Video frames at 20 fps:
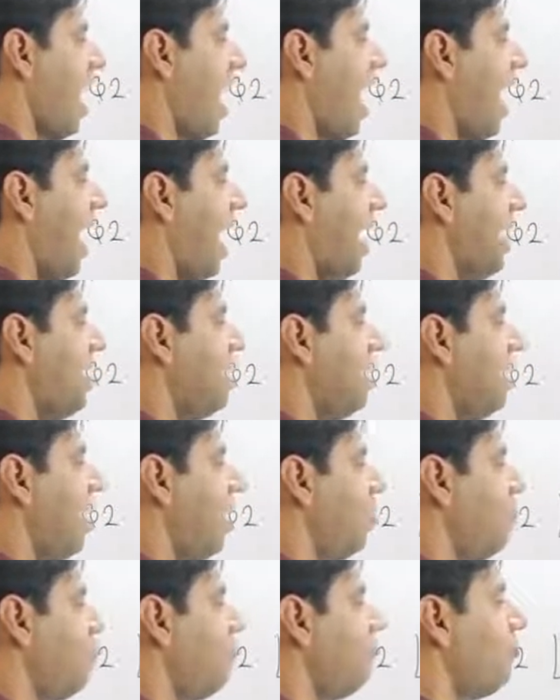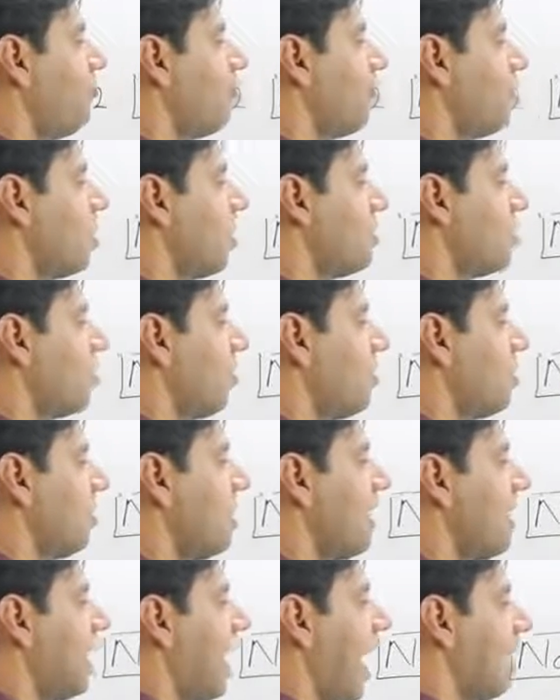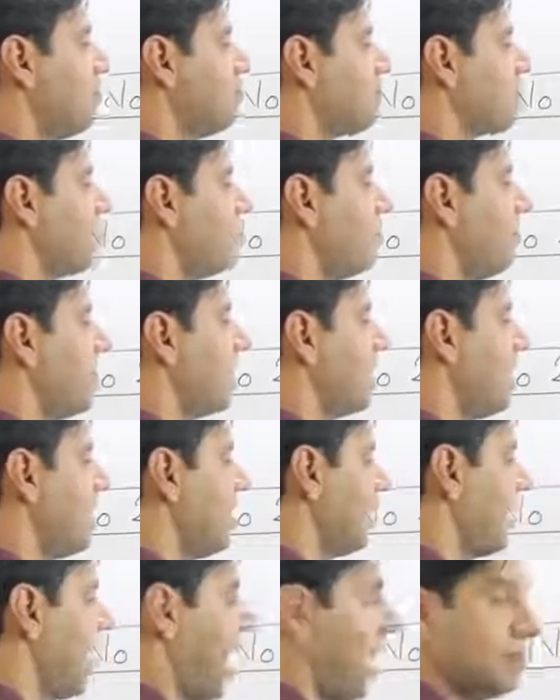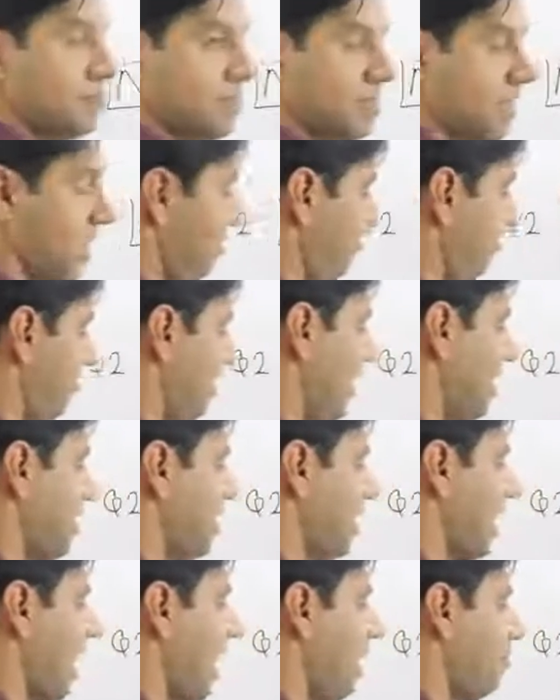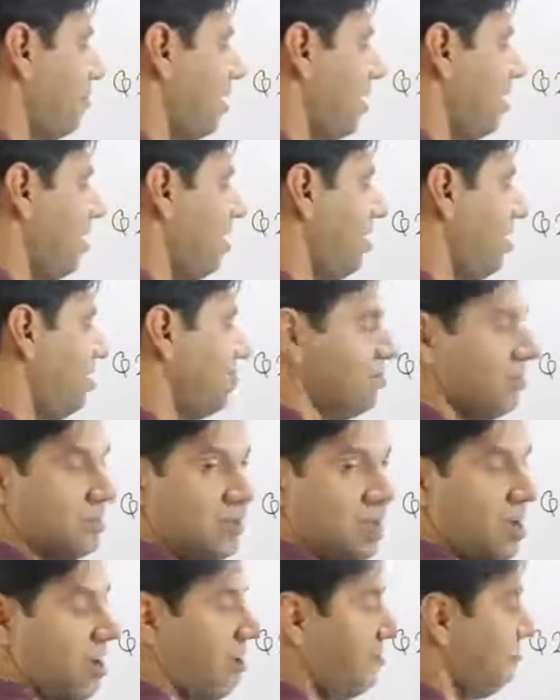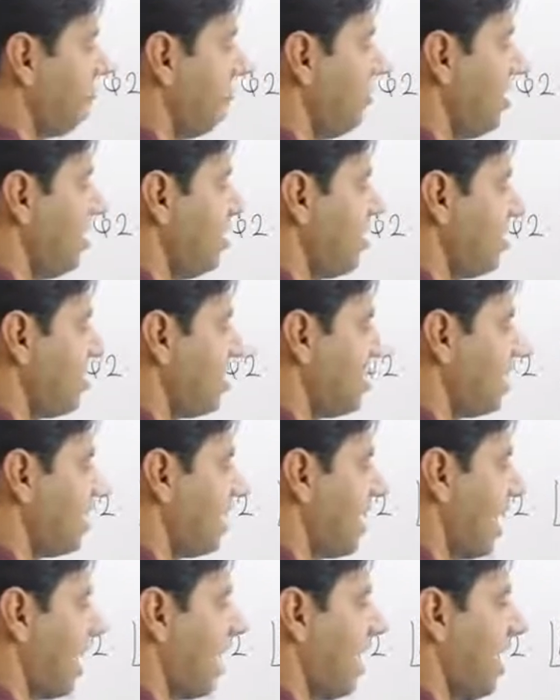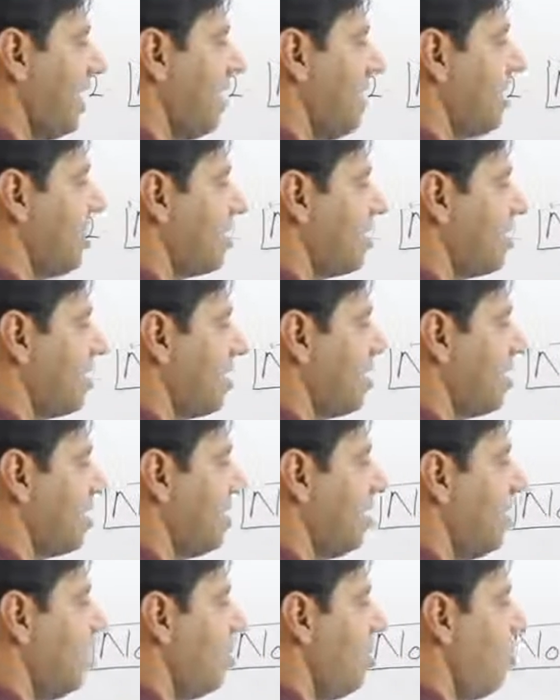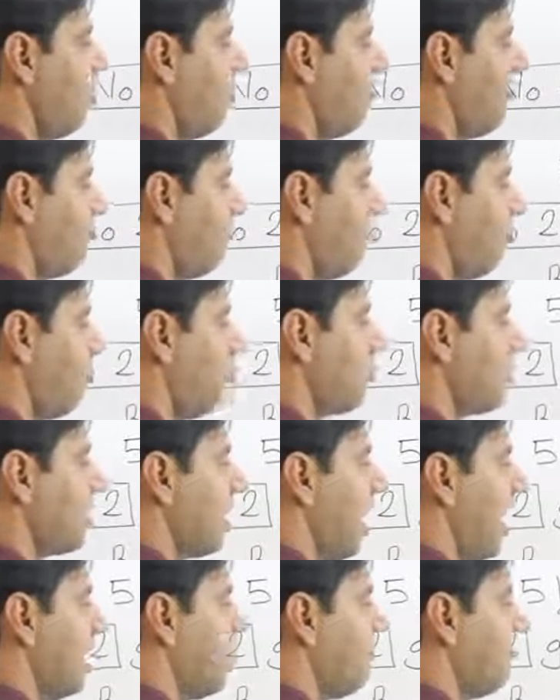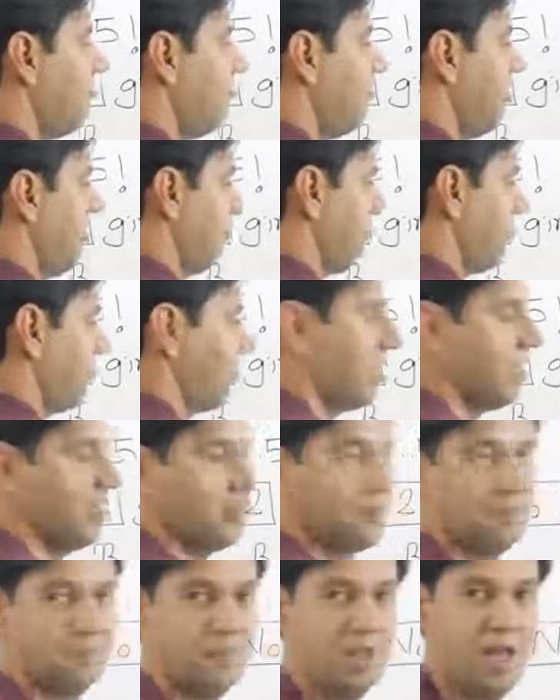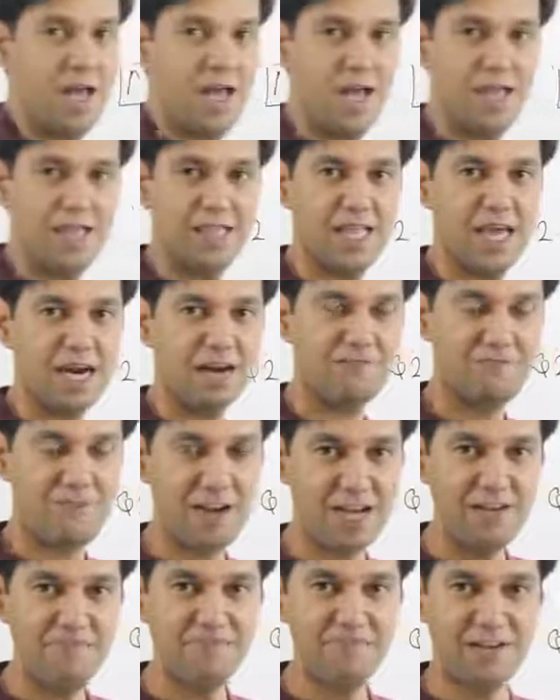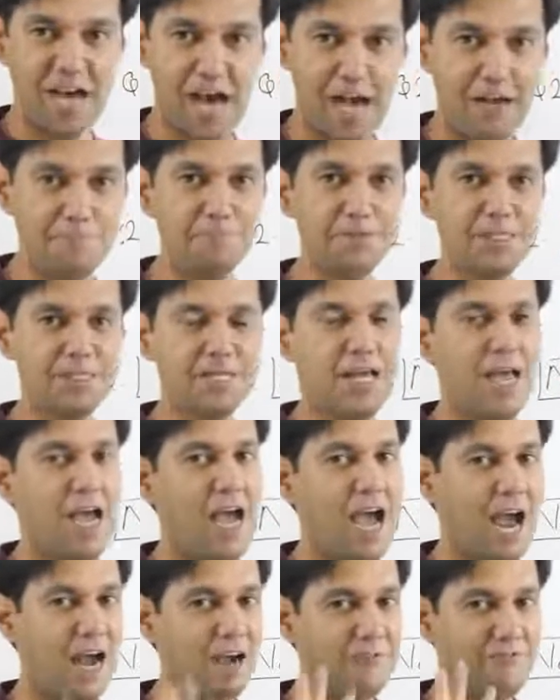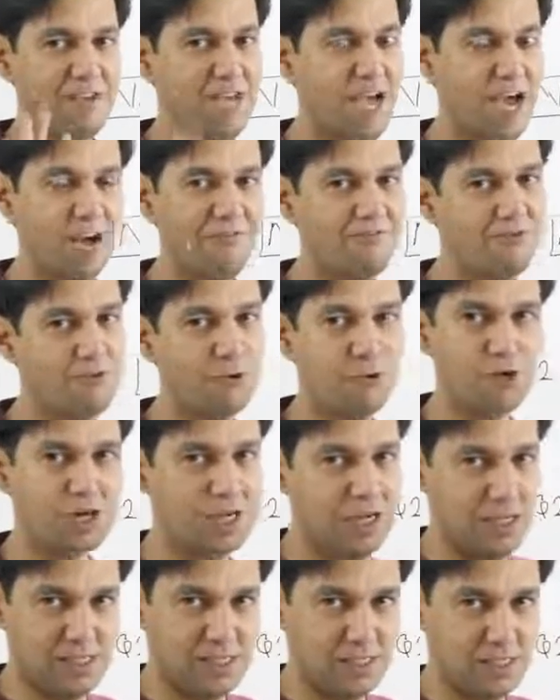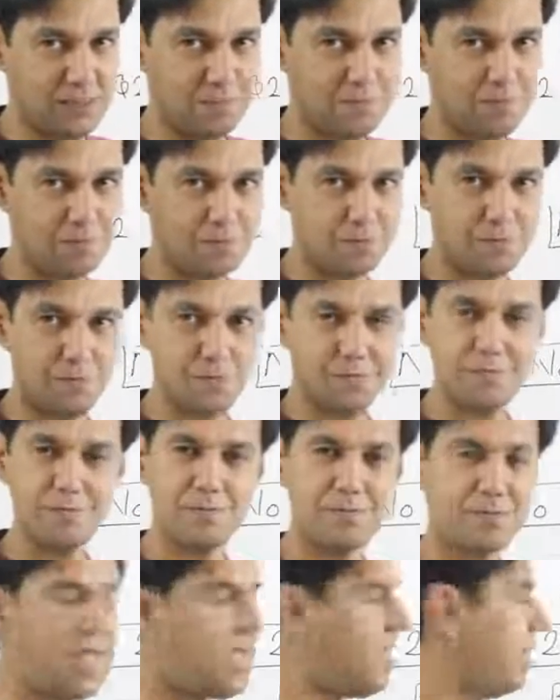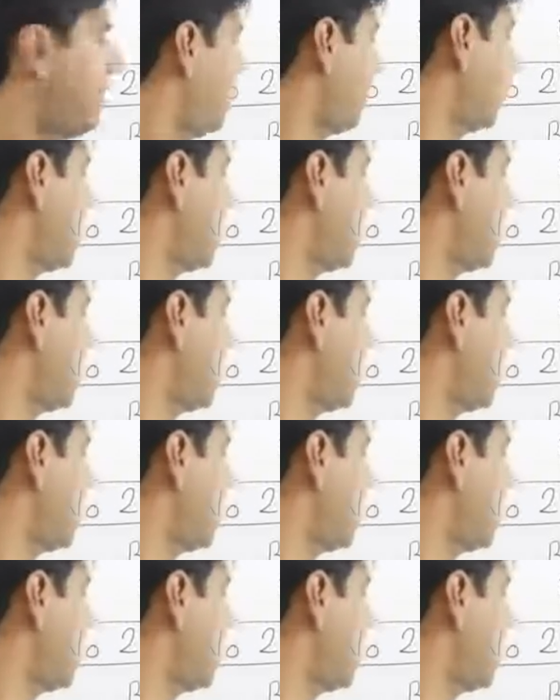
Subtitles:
And now focus on the gaps. So which are the gaps left? There's a gap here, first, second, third, fourth, and fifth. There are 5 gaps, and we have 4 girls. The